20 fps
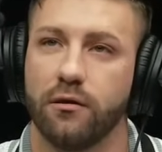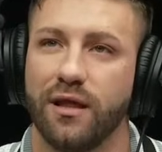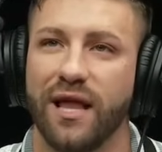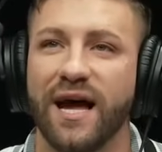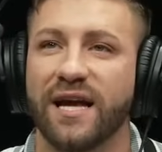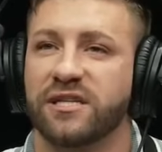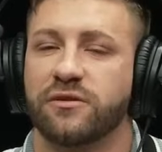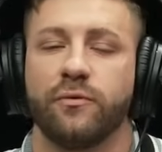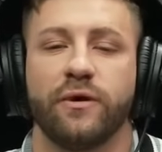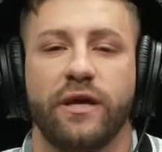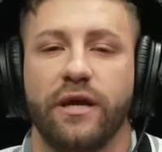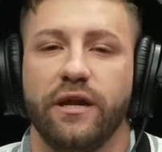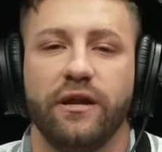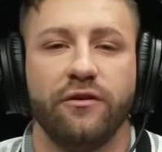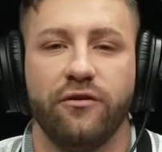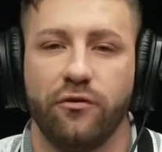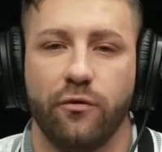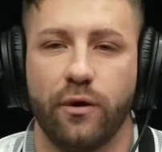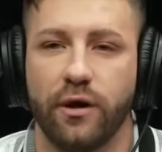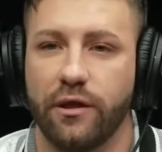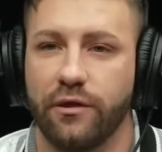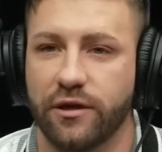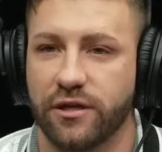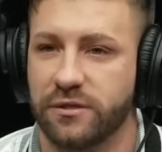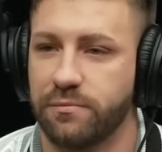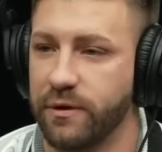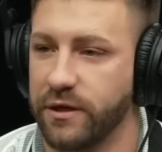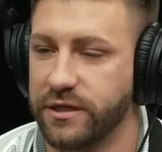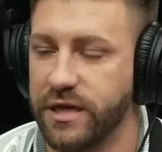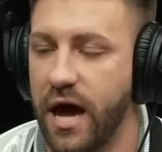last week, he didn't do anything
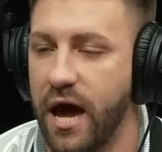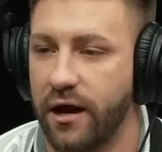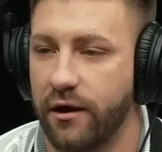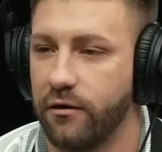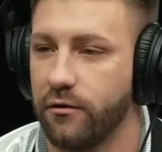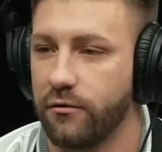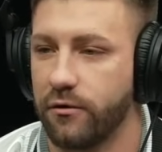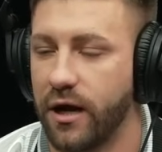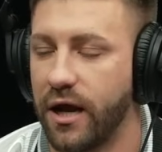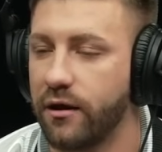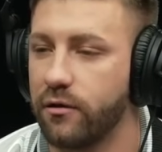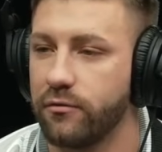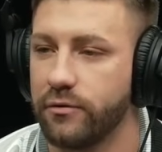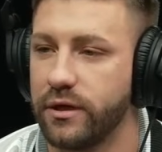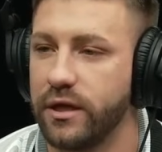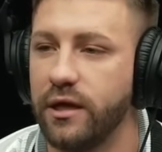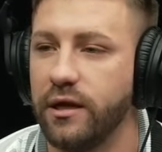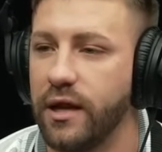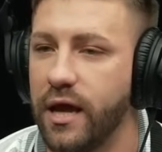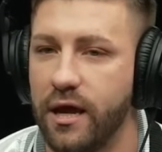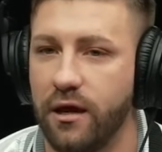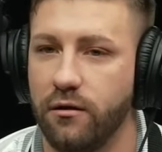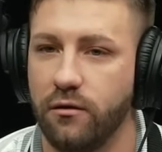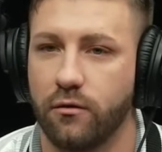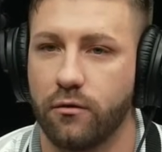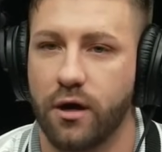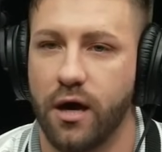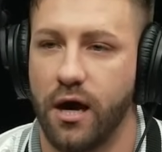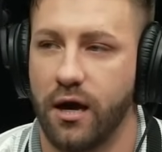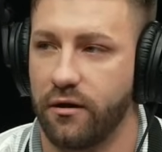spectacular, and I don't need Aiden
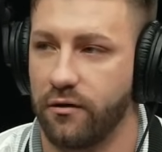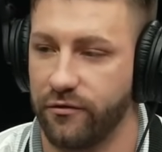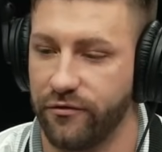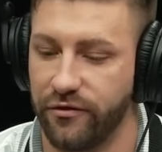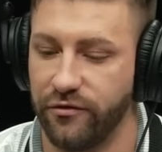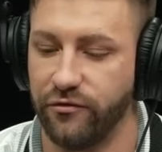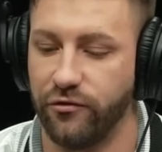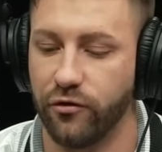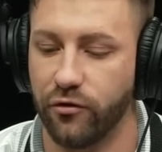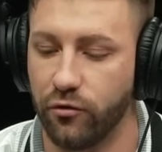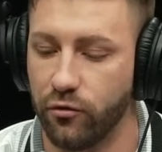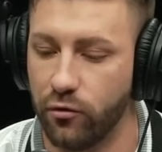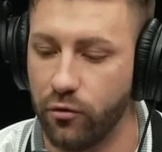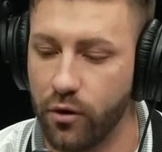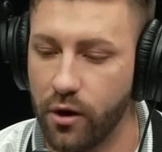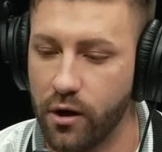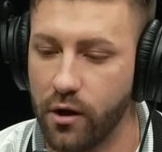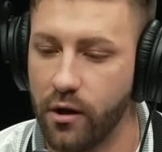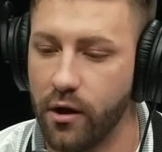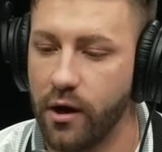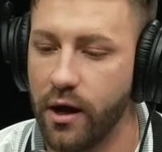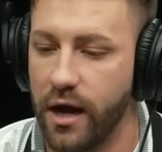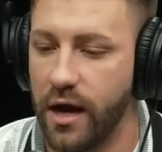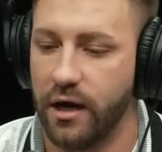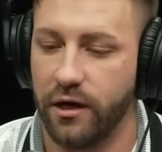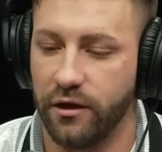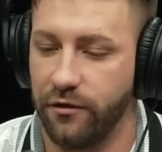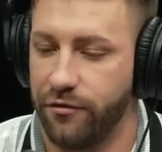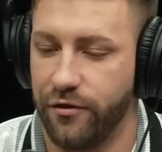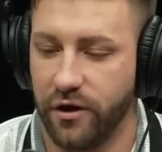O'Connell to do
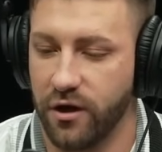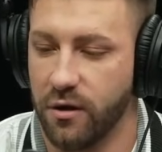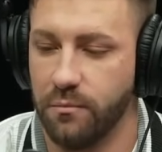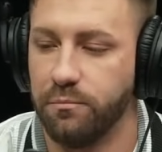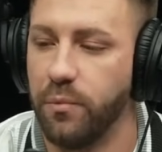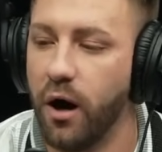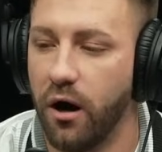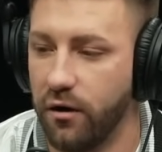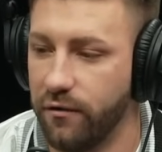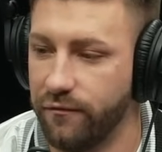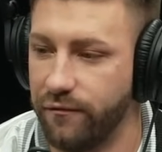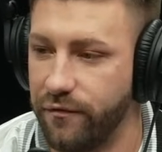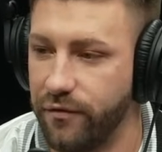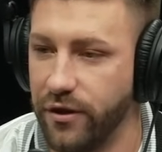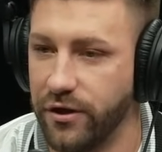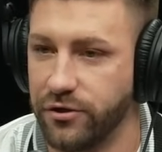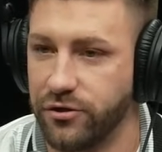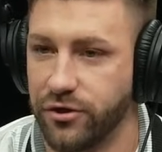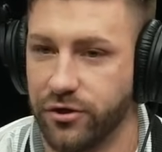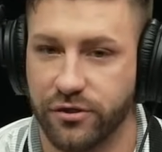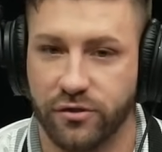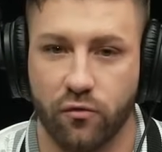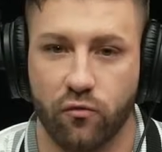anything above than just